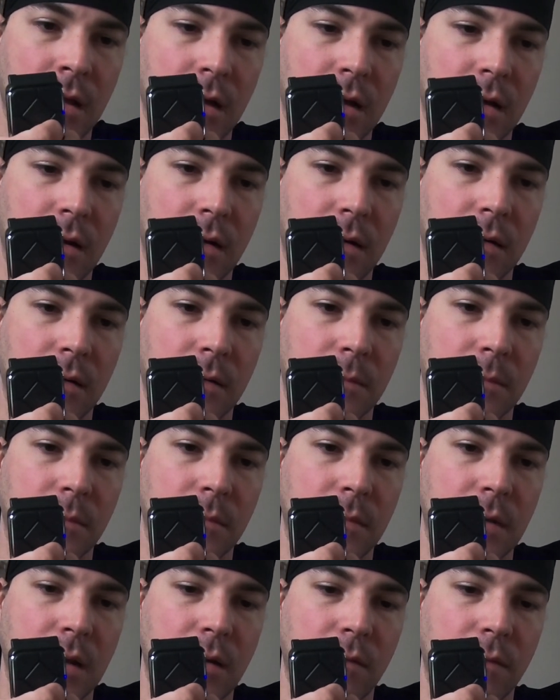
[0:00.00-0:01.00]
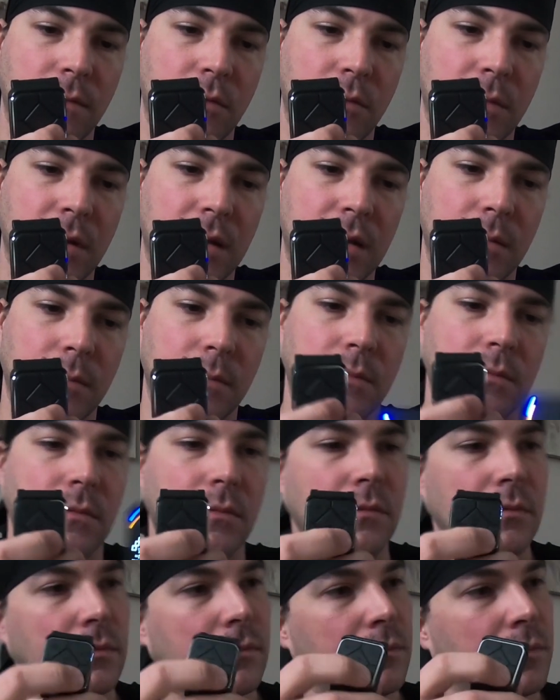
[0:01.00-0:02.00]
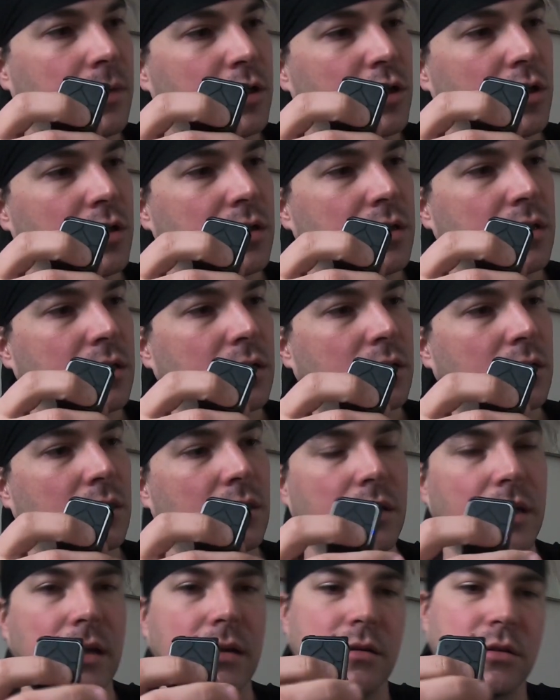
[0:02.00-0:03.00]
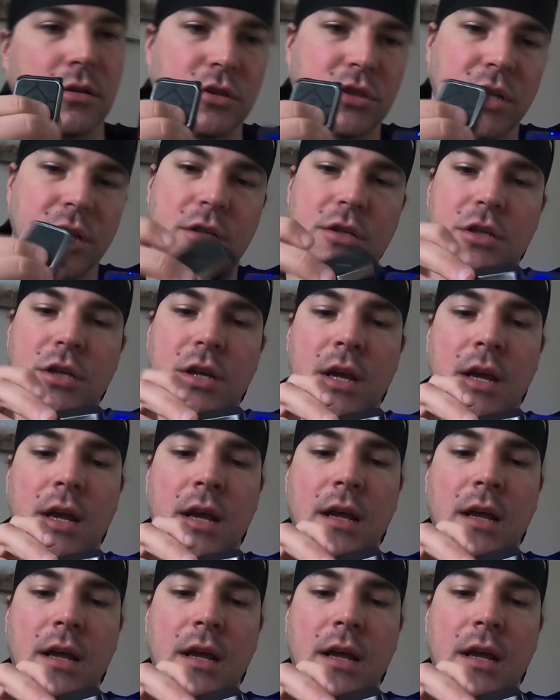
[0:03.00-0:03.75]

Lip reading: Now for making pictures, yeah, change.